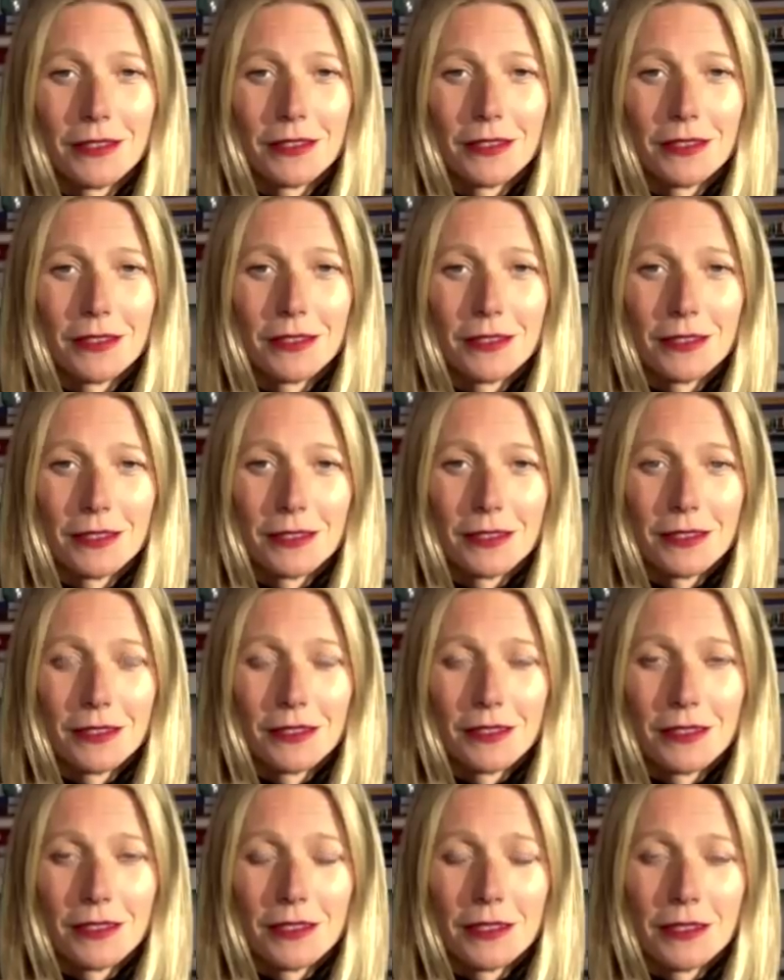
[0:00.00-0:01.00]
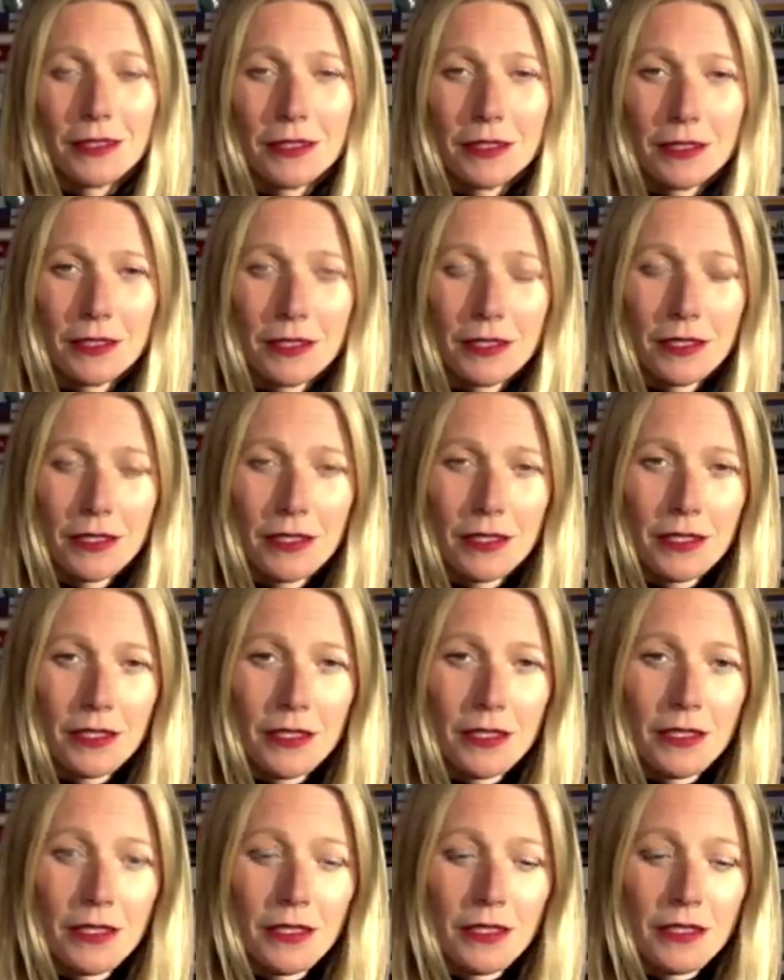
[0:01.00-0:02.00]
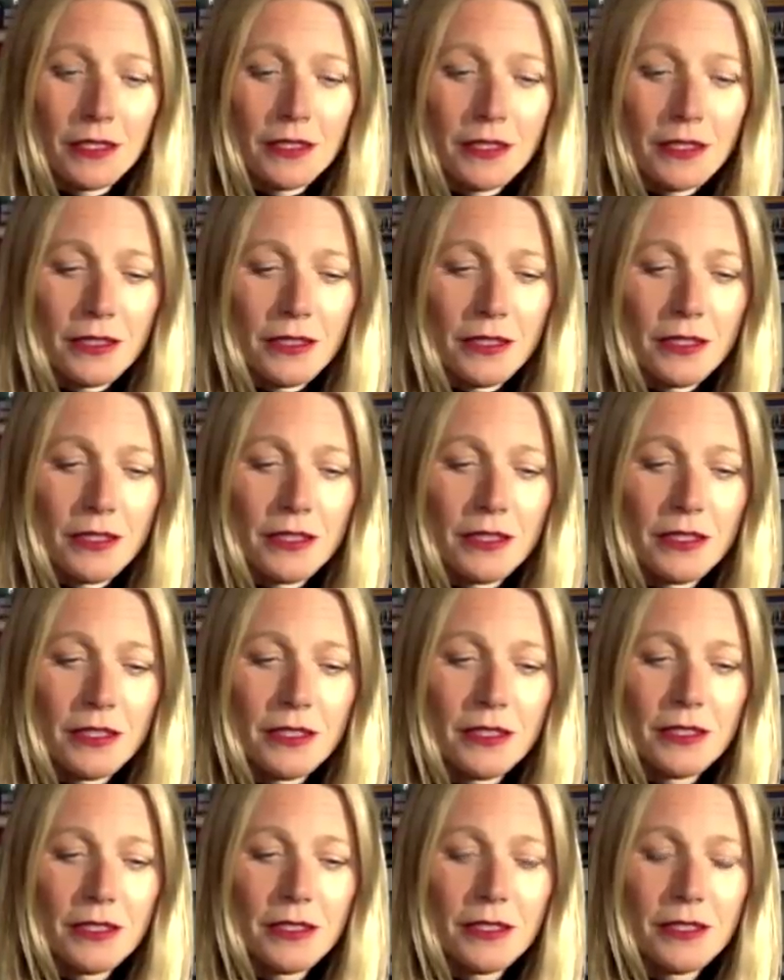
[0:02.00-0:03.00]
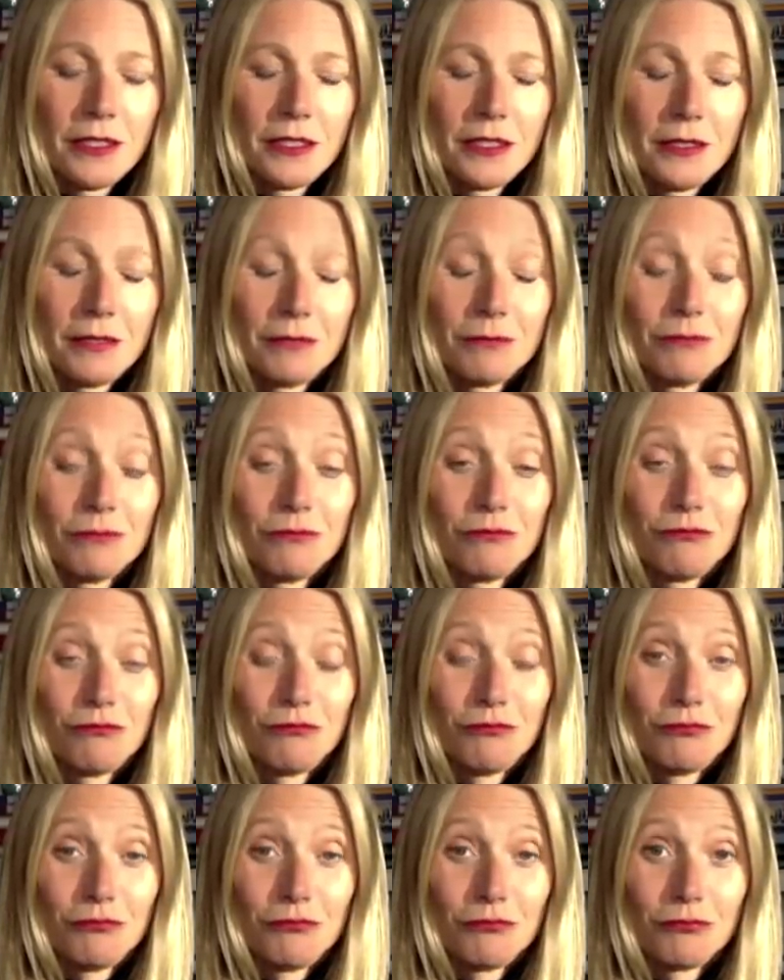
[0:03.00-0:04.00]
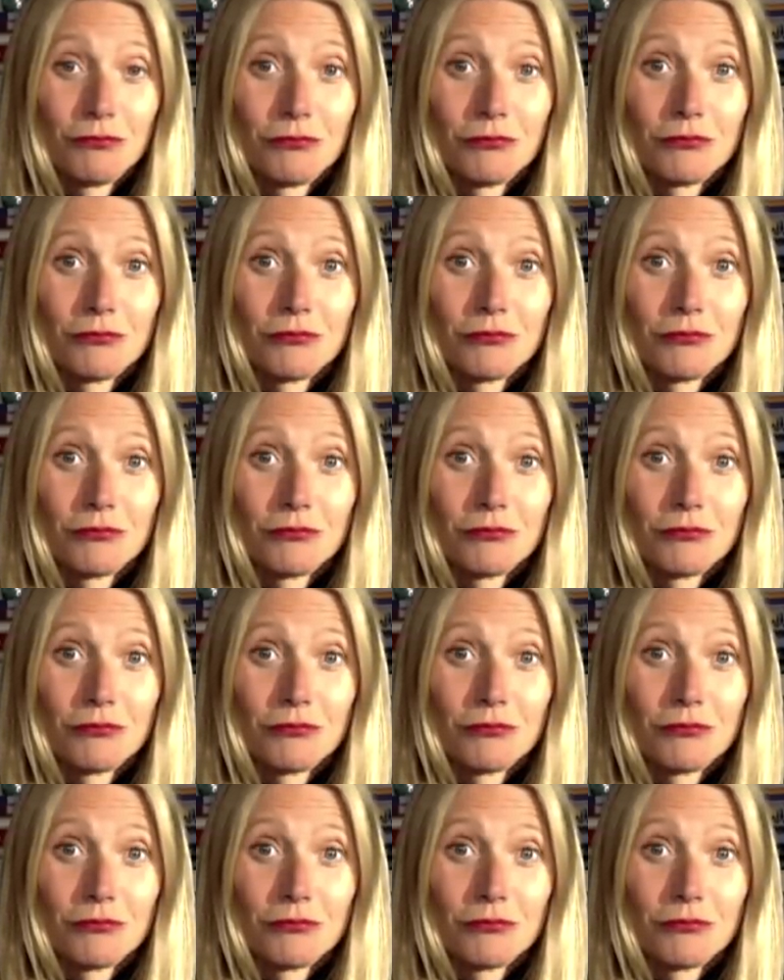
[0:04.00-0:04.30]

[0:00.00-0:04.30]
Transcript: The person shown says nothing.